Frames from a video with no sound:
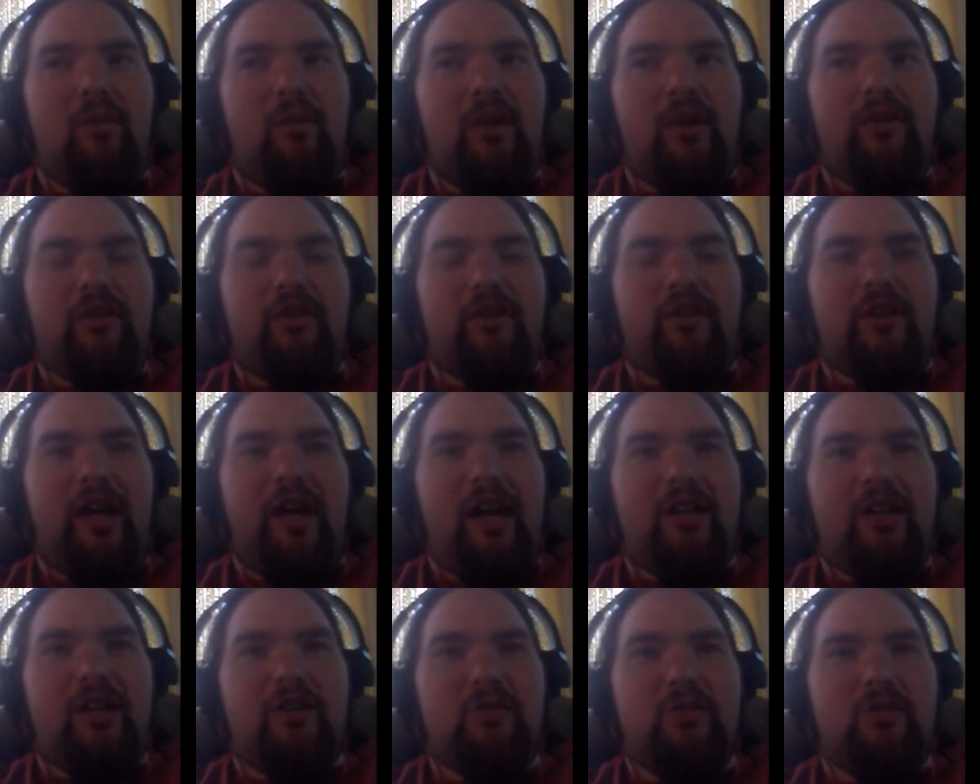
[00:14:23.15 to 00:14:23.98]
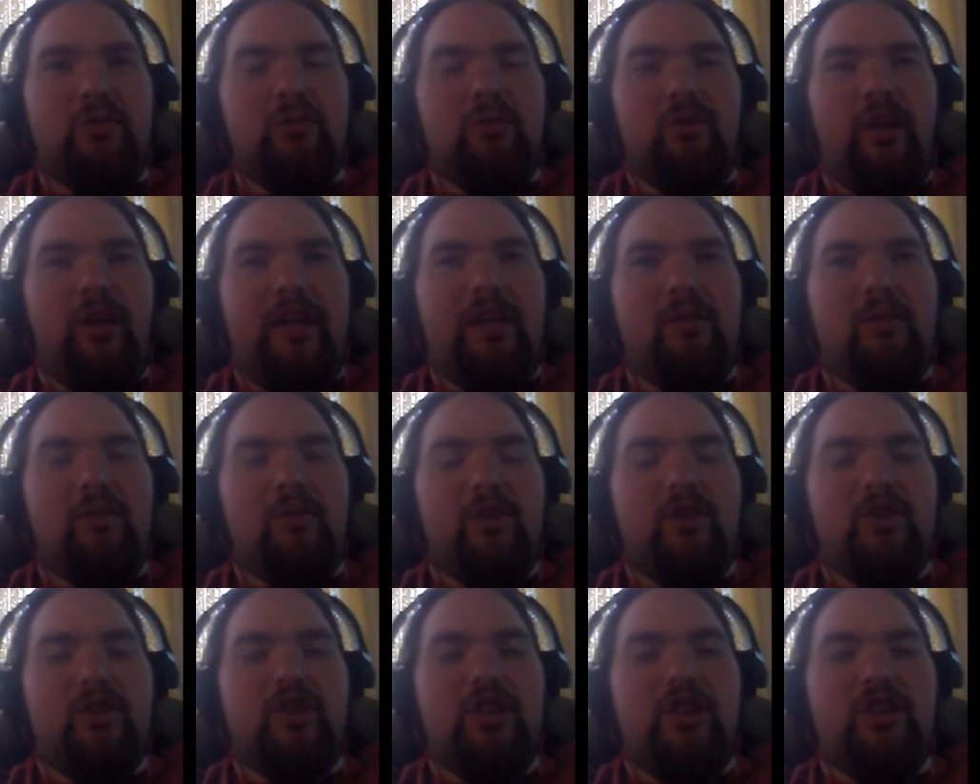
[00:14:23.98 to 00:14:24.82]
whether or not you like
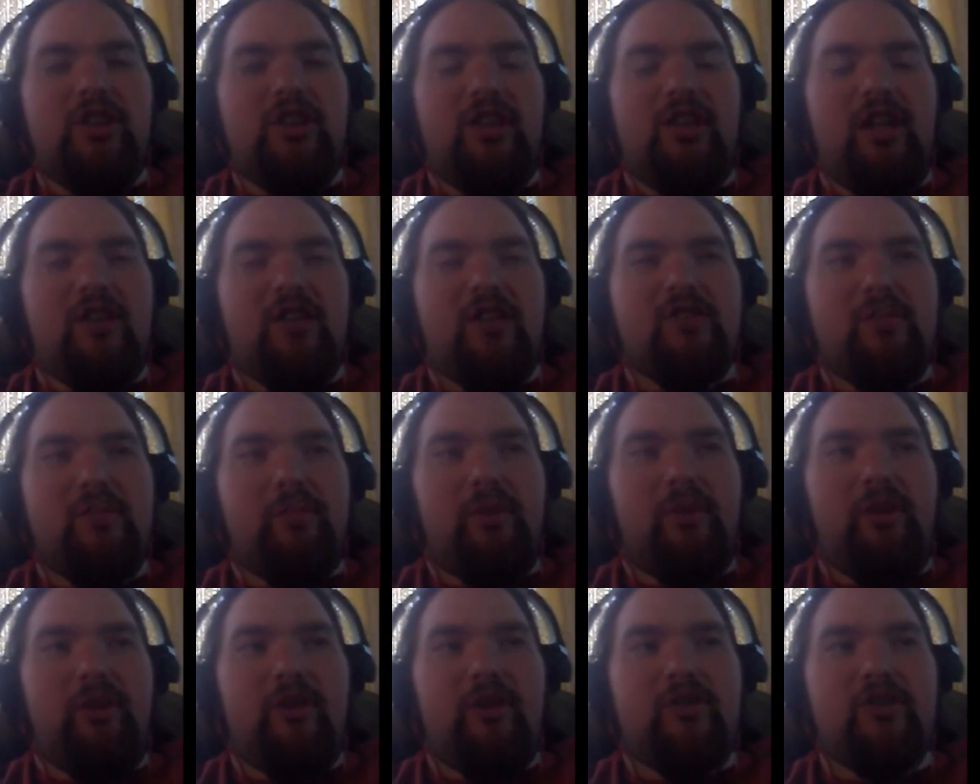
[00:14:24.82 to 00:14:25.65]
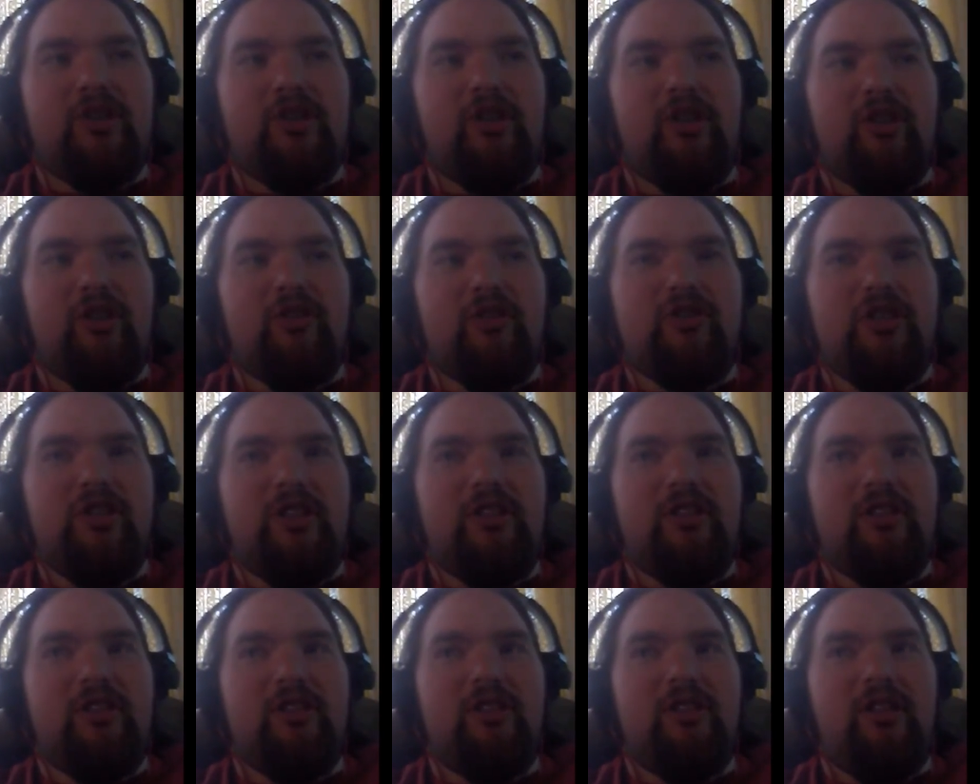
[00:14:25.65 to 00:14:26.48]
what she did as a person or
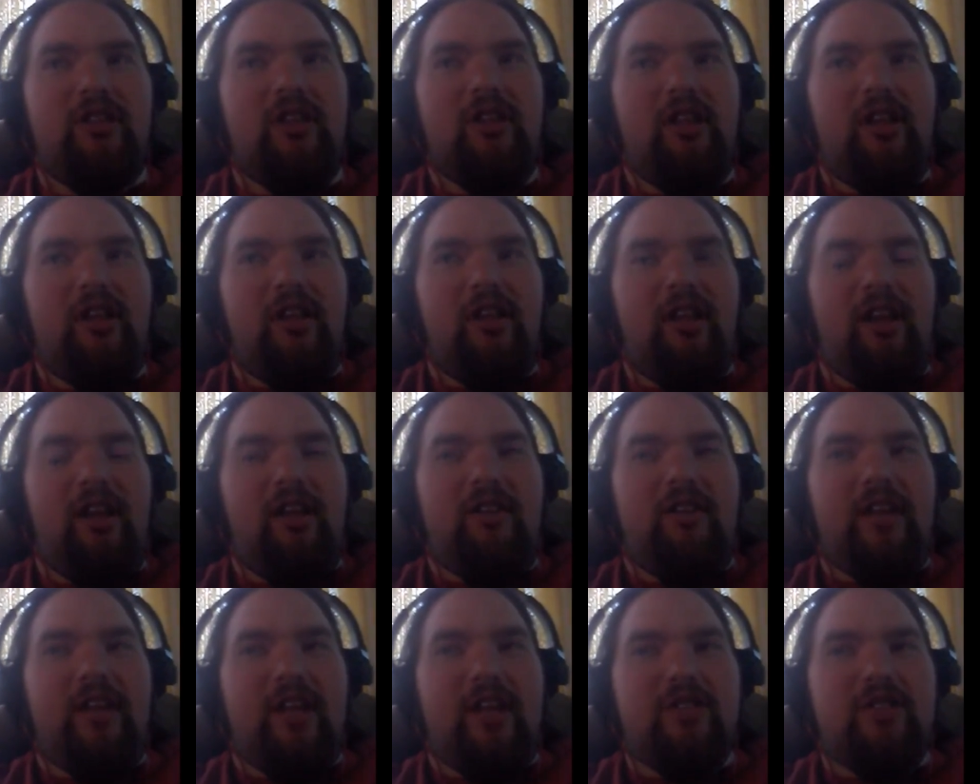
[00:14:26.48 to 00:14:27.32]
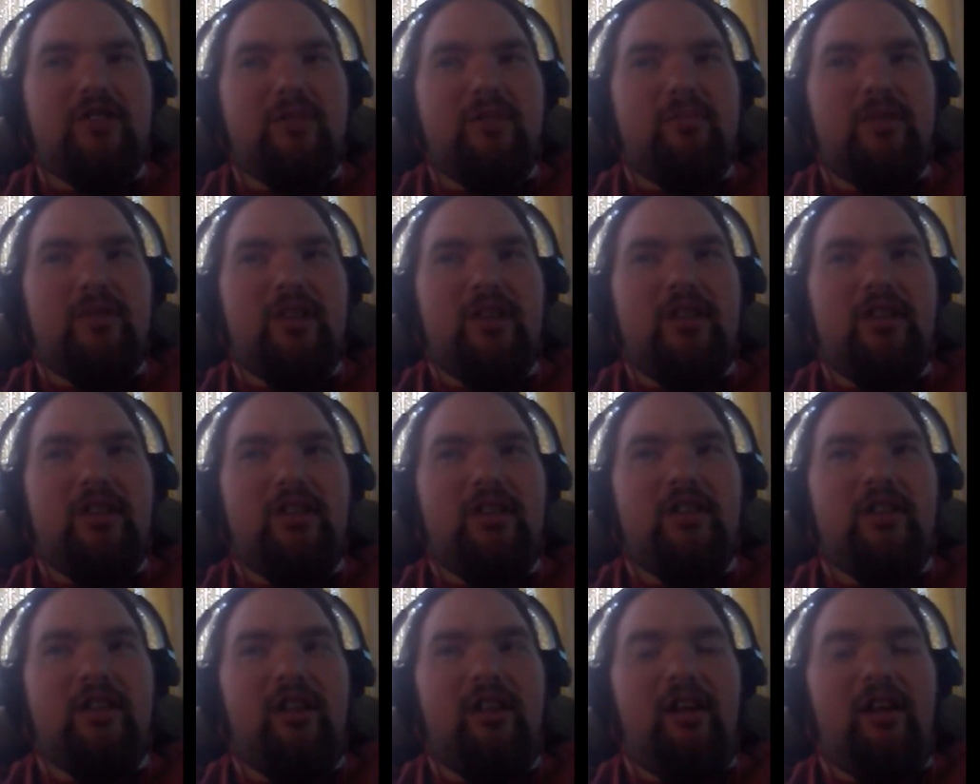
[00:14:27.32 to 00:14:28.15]
didn't, that should
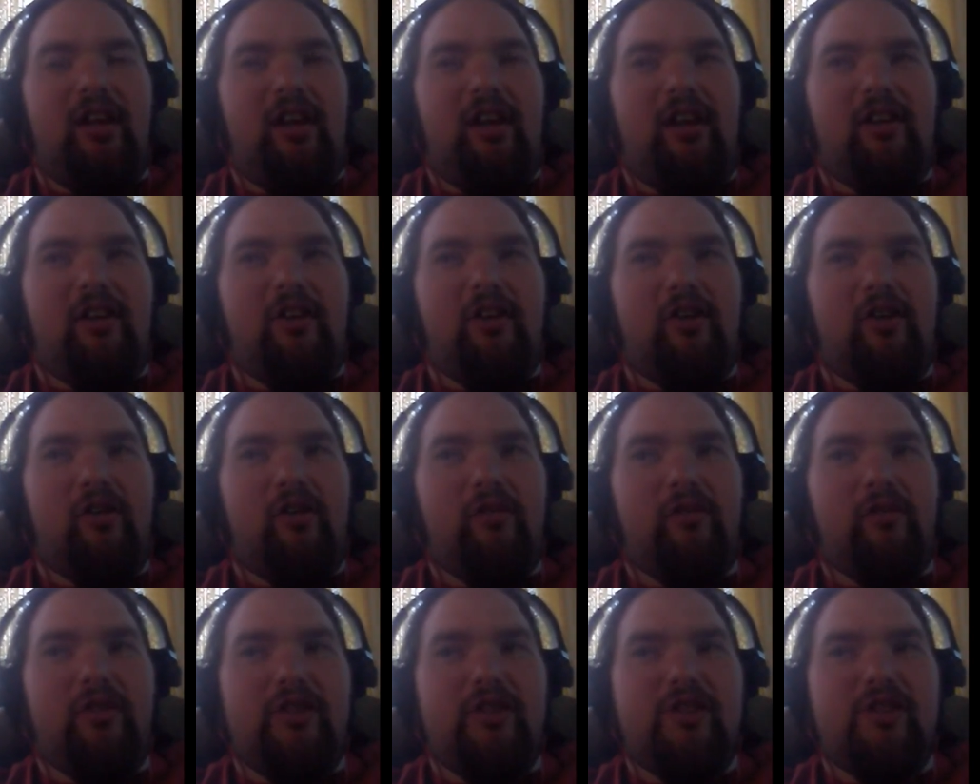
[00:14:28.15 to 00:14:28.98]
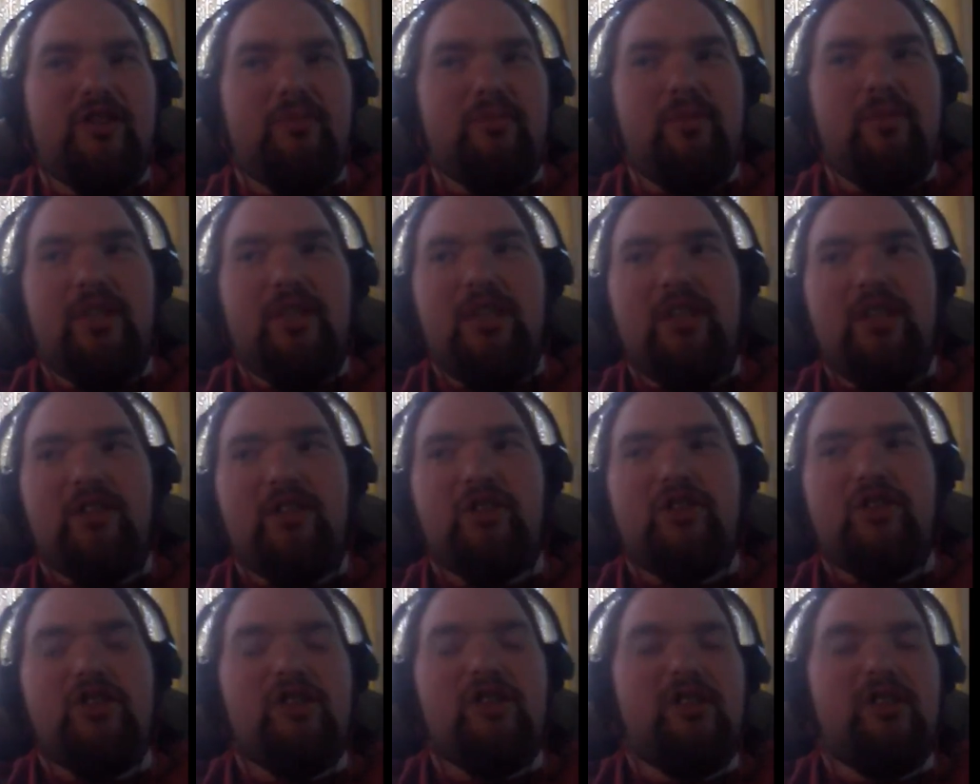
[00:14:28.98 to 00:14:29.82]
be her free
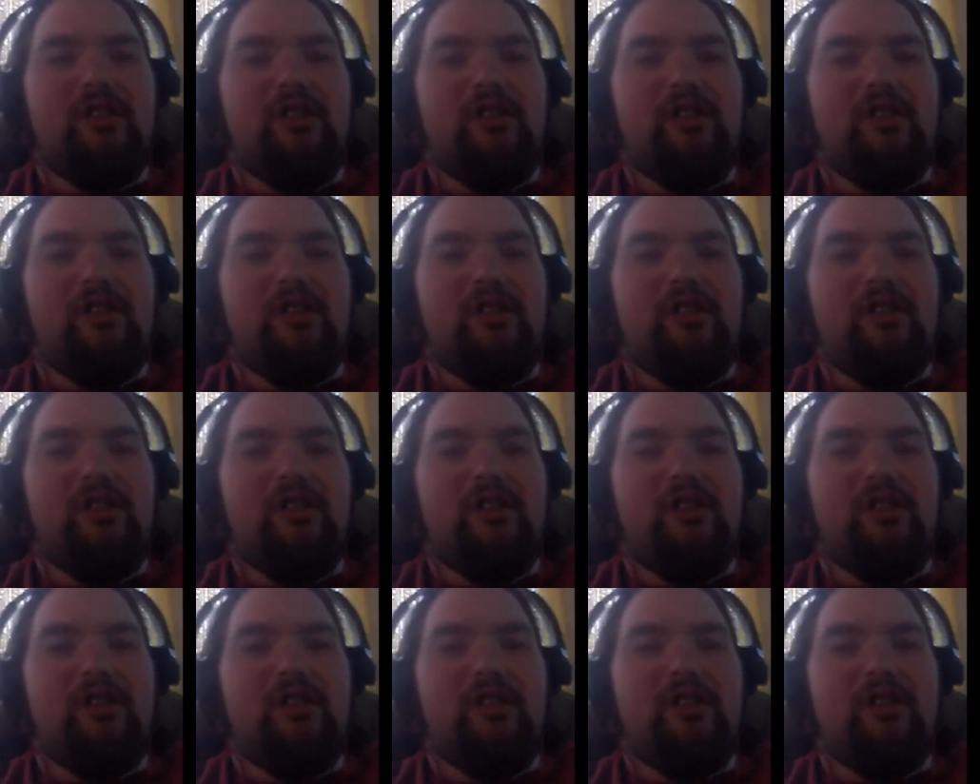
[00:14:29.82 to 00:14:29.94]
speech.